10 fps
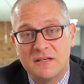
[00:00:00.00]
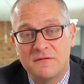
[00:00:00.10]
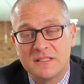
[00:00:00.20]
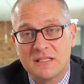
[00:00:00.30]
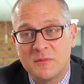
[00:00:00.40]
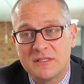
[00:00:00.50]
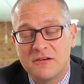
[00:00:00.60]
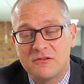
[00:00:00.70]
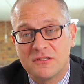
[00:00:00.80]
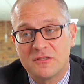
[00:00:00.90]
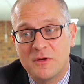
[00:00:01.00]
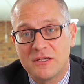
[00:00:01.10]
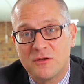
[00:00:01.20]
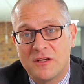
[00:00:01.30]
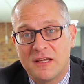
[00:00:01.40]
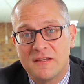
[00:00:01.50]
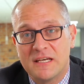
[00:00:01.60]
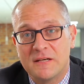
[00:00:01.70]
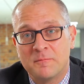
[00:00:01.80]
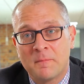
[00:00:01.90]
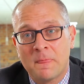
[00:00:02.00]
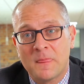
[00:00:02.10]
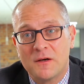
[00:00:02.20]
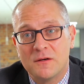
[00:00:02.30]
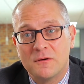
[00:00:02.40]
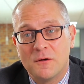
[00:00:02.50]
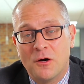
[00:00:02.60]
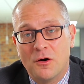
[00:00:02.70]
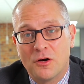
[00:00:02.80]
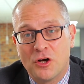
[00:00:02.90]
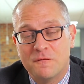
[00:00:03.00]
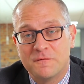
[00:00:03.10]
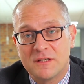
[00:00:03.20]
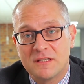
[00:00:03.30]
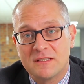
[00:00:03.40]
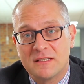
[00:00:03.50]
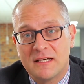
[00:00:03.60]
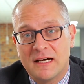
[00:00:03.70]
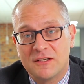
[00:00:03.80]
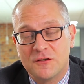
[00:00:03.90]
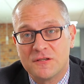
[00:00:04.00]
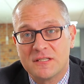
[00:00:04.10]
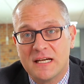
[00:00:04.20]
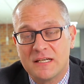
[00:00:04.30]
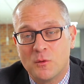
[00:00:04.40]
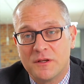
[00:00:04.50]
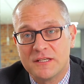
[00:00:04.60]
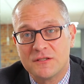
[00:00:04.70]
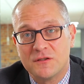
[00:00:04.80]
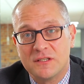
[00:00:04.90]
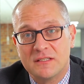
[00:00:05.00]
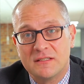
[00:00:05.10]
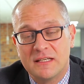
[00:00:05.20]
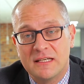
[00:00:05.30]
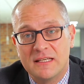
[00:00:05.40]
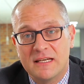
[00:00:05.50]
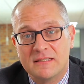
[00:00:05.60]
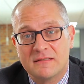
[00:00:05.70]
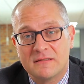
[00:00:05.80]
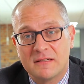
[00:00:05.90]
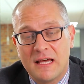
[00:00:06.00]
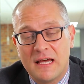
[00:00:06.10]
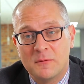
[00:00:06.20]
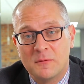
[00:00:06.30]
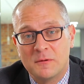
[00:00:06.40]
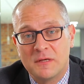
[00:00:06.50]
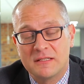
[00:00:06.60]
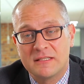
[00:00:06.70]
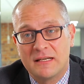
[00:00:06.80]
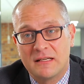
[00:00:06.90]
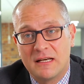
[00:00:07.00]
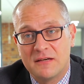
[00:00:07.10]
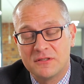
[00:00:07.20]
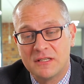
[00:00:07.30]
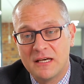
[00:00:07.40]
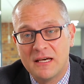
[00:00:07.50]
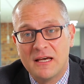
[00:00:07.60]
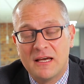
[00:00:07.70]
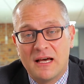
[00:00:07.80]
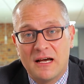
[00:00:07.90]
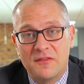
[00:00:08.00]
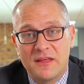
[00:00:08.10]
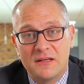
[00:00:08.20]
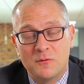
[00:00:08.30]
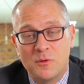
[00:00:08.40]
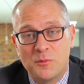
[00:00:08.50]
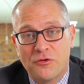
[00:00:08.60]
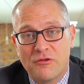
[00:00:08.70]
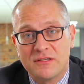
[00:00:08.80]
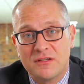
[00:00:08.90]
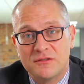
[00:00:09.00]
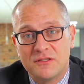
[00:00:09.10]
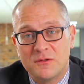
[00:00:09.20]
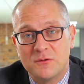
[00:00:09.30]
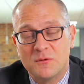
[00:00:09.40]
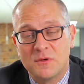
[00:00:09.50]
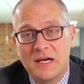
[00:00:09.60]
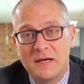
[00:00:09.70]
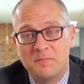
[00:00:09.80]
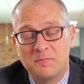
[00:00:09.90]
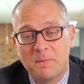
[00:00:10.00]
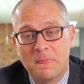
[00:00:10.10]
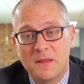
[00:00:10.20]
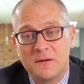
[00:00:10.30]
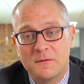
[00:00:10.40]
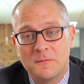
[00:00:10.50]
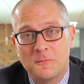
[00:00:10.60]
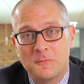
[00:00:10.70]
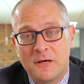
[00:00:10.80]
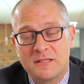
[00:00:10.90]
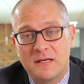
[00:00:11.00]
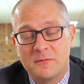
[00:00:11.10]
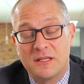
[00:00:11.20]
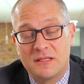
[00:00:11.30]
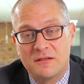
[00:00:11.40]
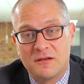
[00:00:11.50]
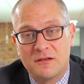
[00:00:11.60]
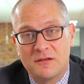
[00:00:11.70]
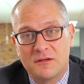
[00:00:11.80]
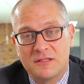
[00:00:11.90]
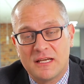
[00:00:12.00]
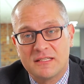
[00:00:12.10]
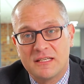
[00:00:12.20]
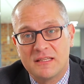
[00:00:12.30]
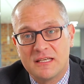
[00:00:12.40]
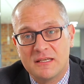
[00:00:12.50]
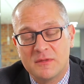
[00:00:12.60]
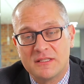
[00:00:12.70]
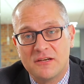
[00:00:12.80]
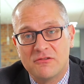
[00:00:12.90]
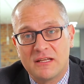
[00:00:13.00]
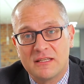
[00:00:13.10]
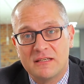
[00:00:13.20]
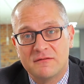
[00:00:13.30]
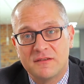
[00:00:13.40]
physics material, just to make sure that they are confident and understand what they studied in years 10 and 11. And then we progress on to assessing the material that they've